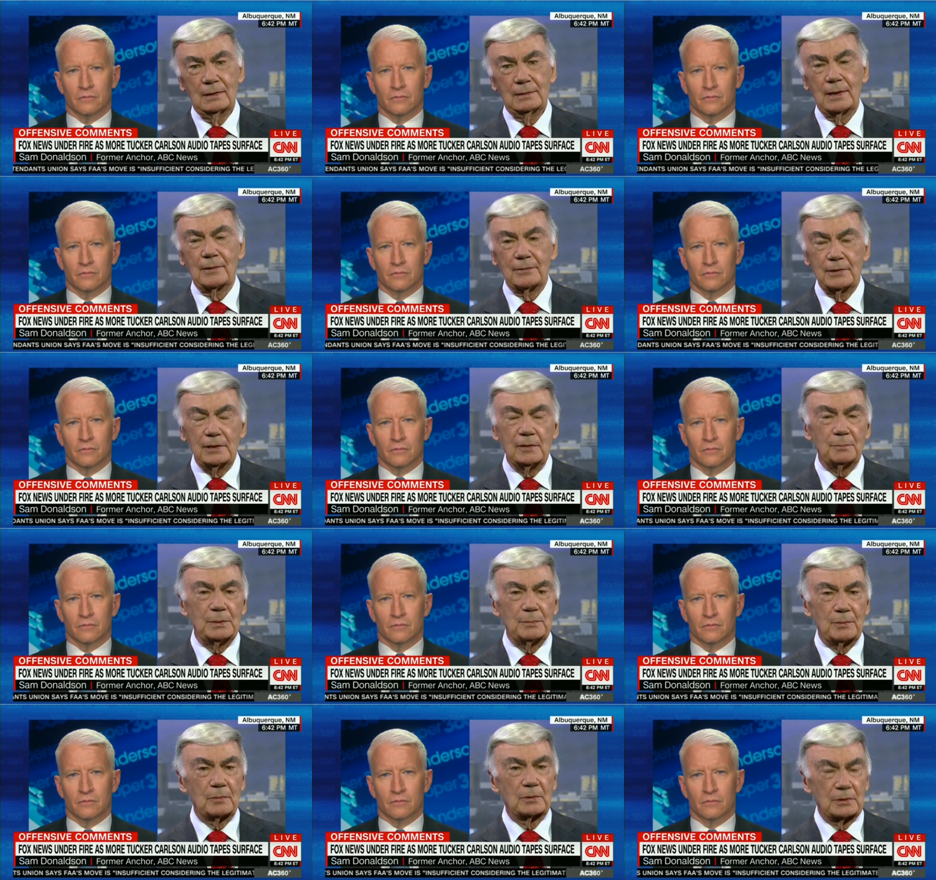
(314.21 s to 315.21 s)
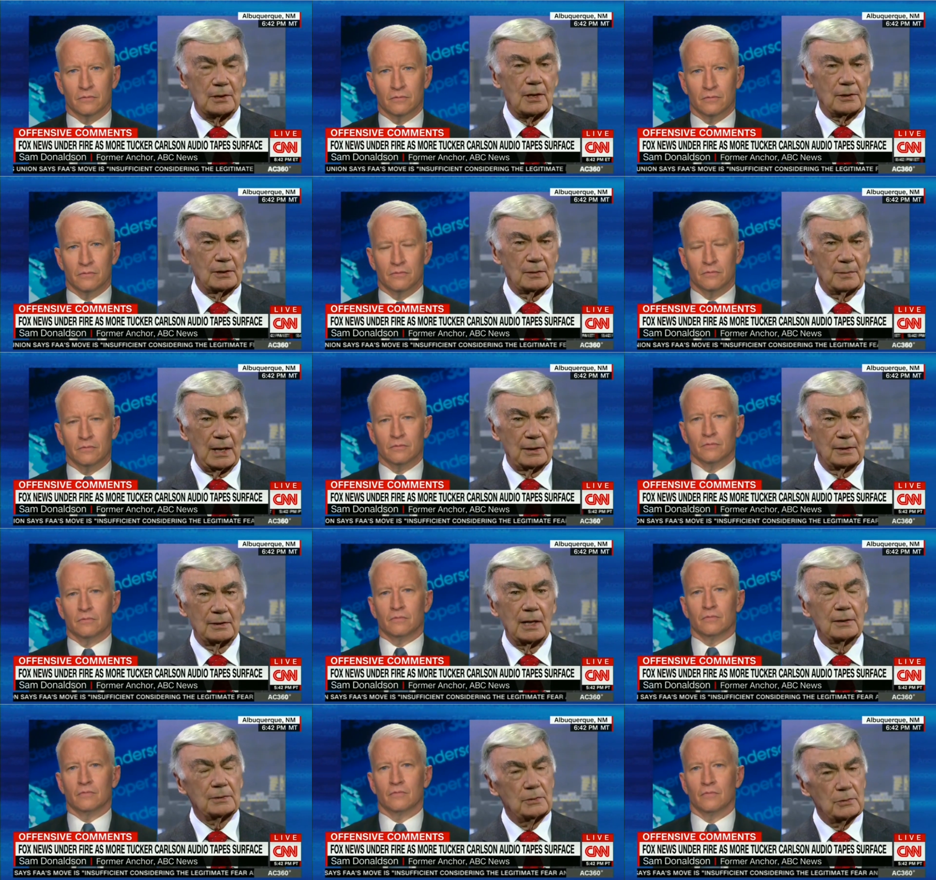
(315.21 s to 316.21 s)
Speaker 1: Now, these people we're talking about are
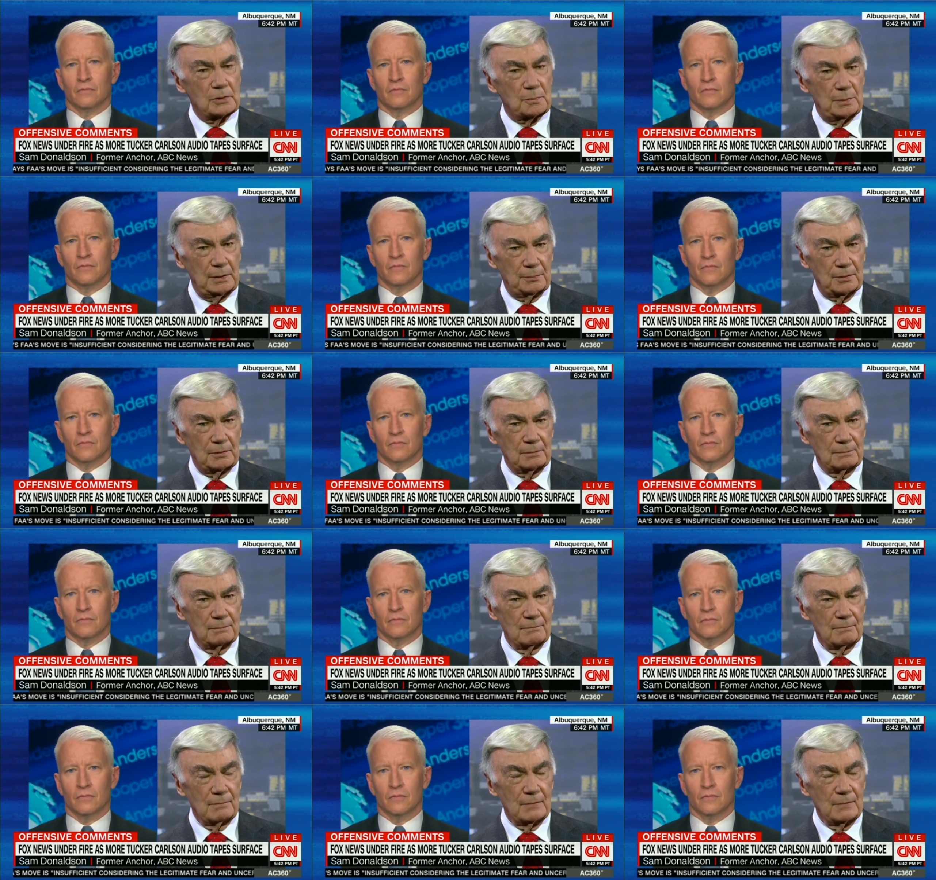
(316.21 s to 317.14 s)
not news people.